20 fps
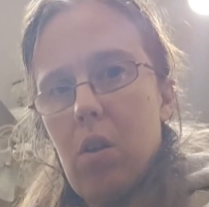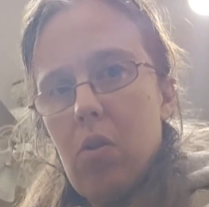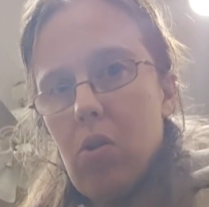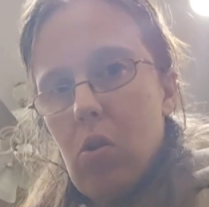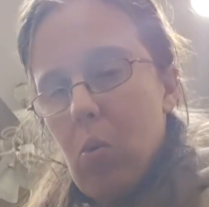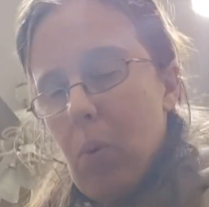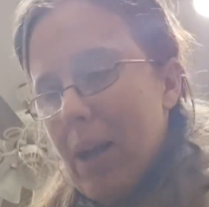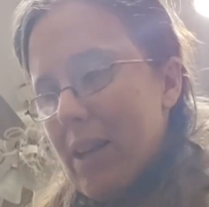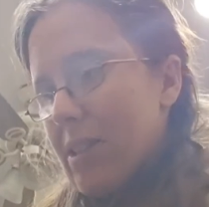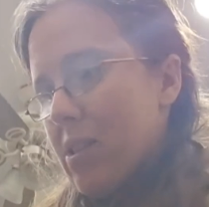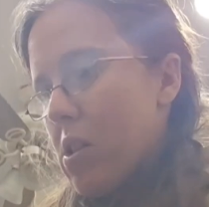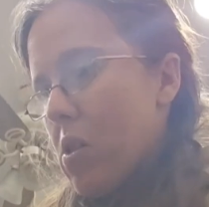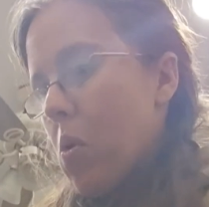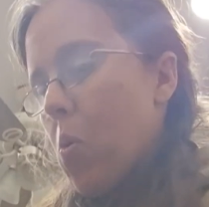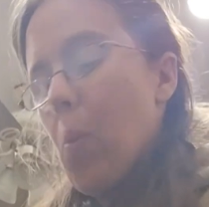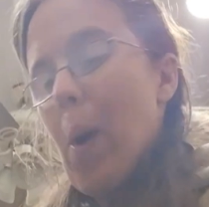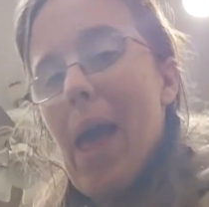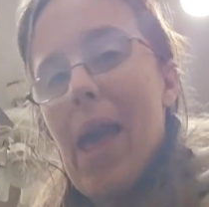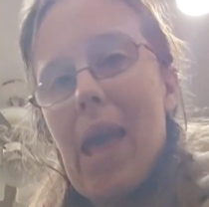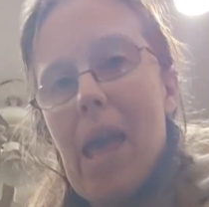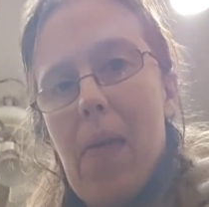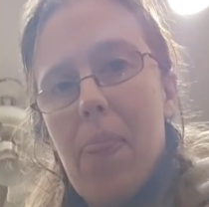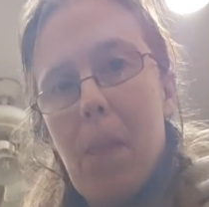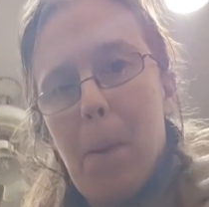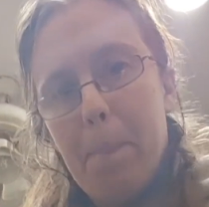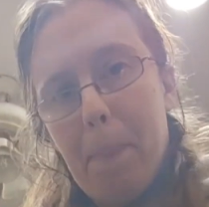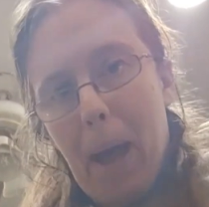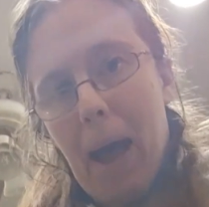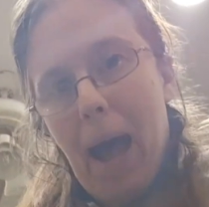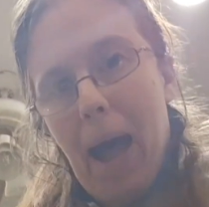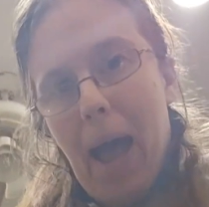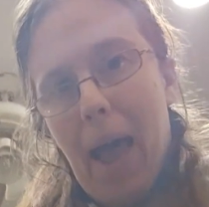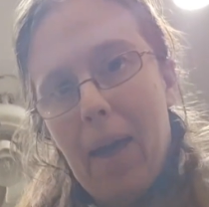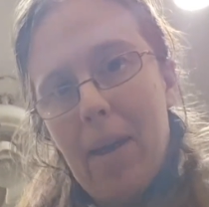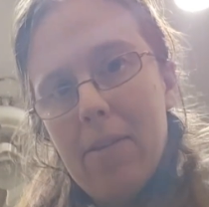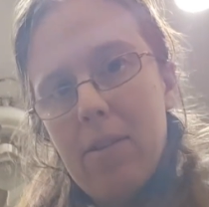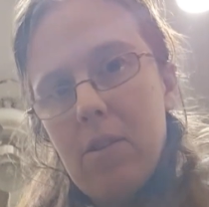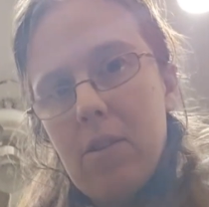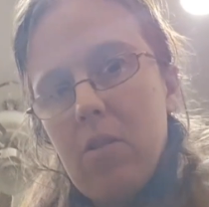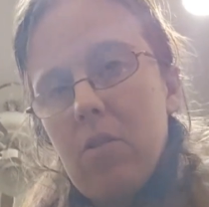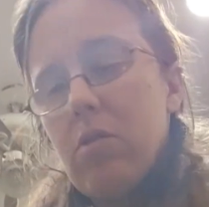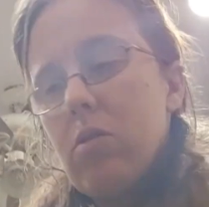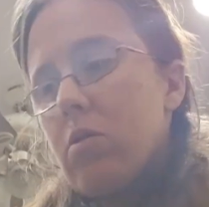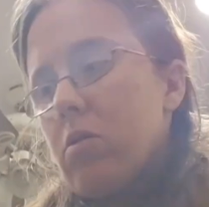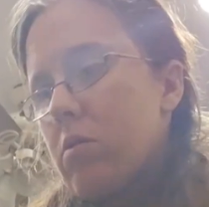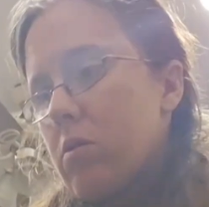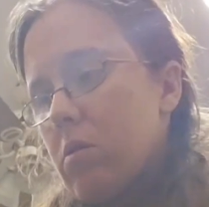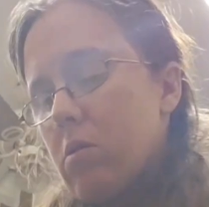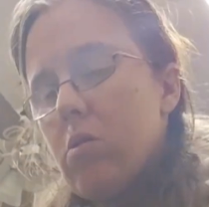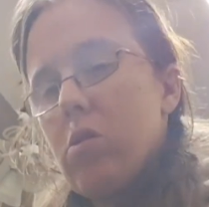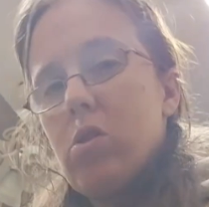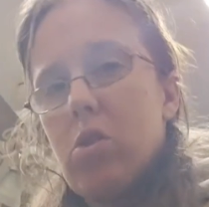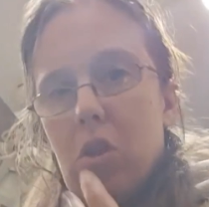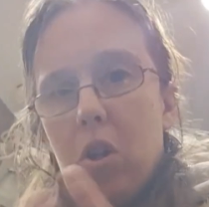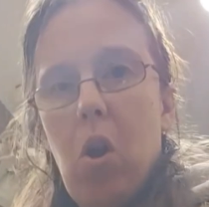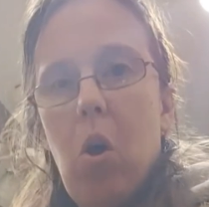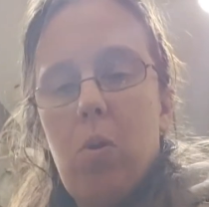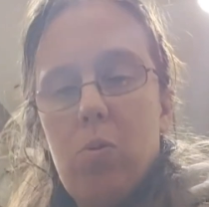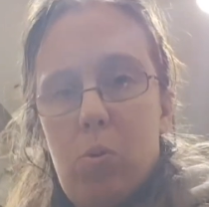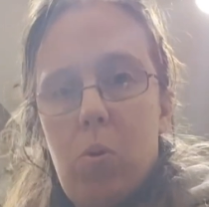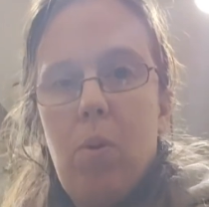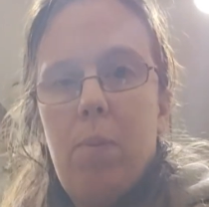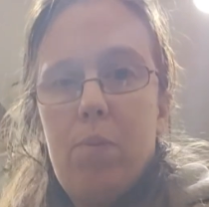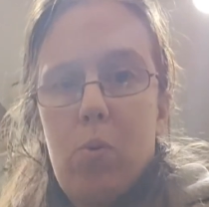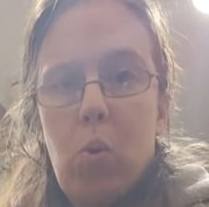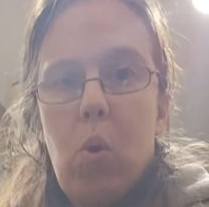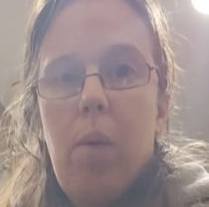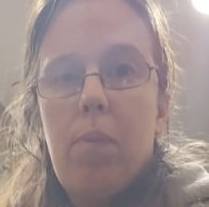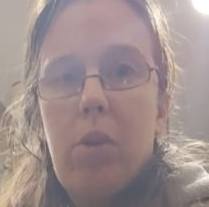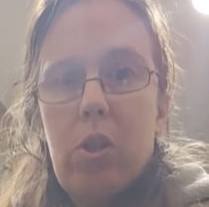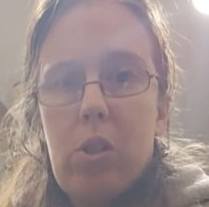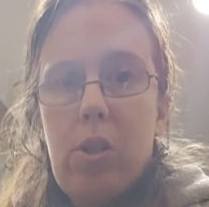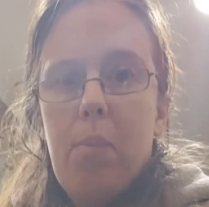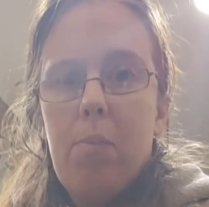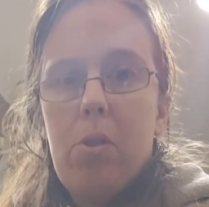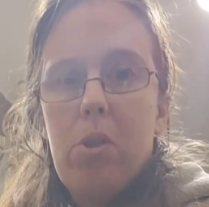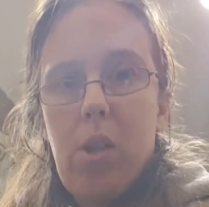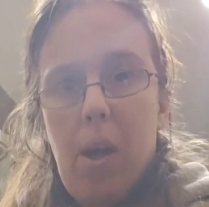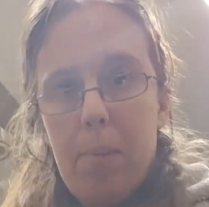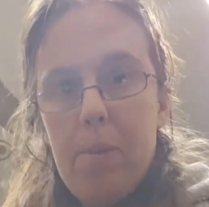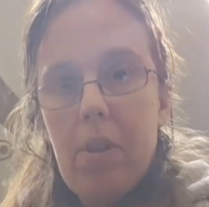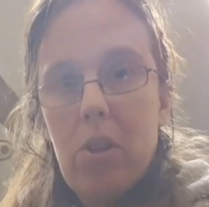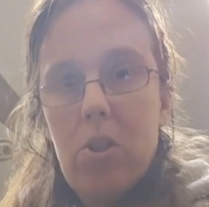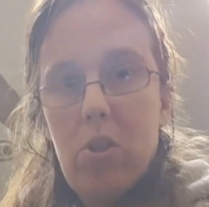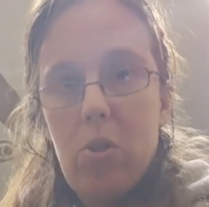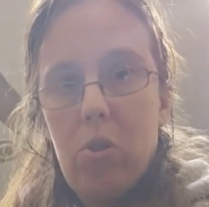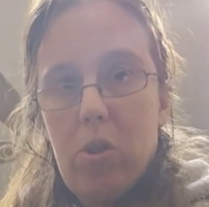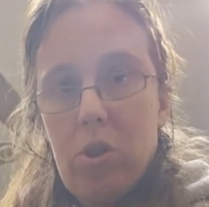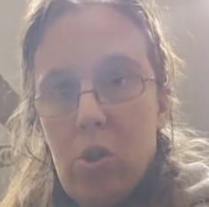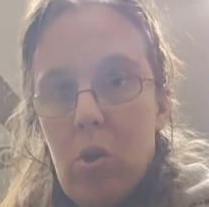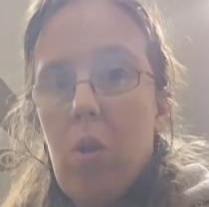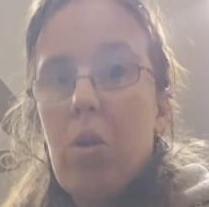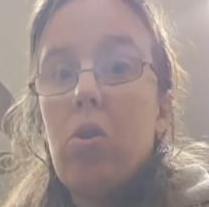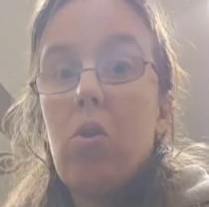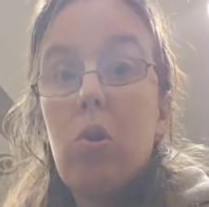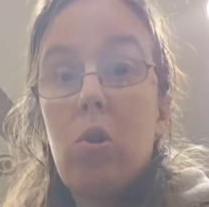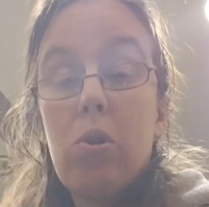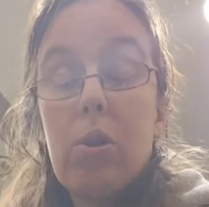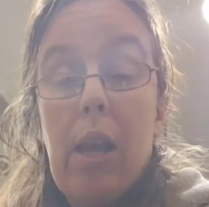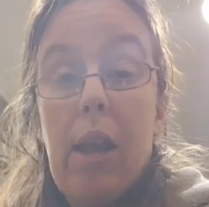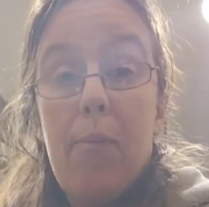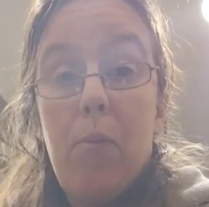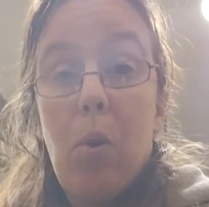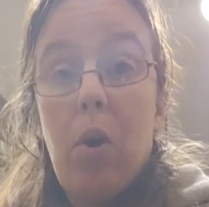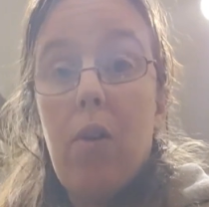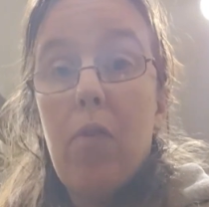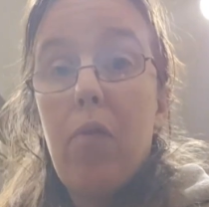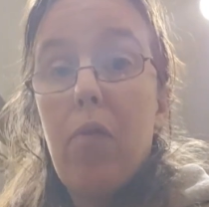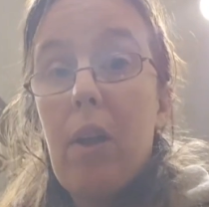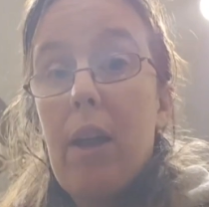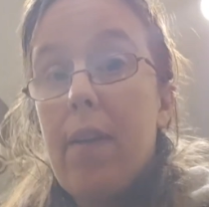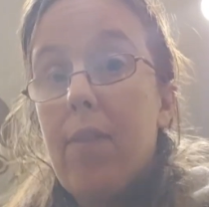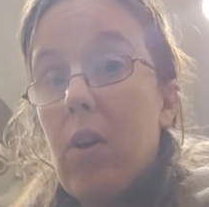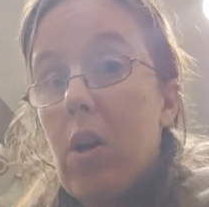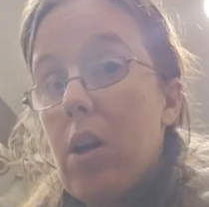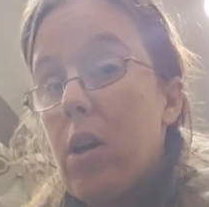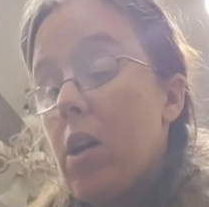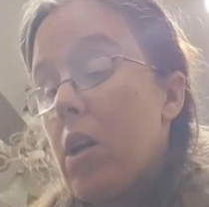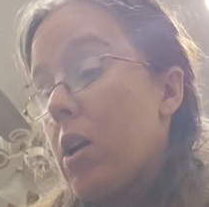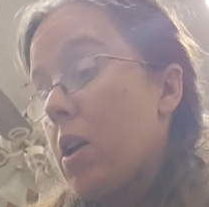the rest of the way in the pot, you know, to absorb some of the juices so the noodles have more flavor.